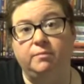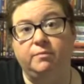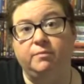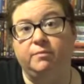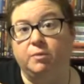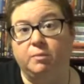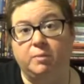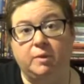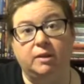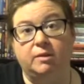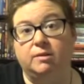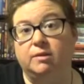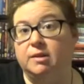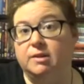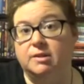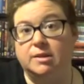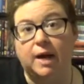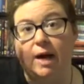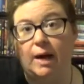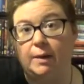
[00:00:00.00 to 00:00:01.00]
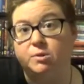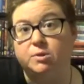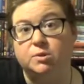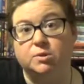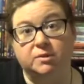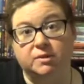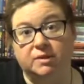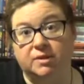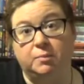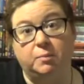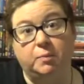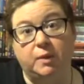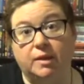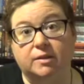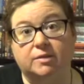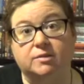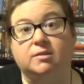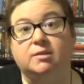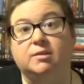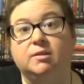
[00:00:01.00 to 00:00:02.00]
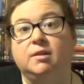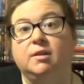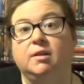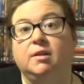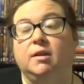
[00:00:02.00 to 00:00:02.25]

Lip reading: for me. That's absolutely the best.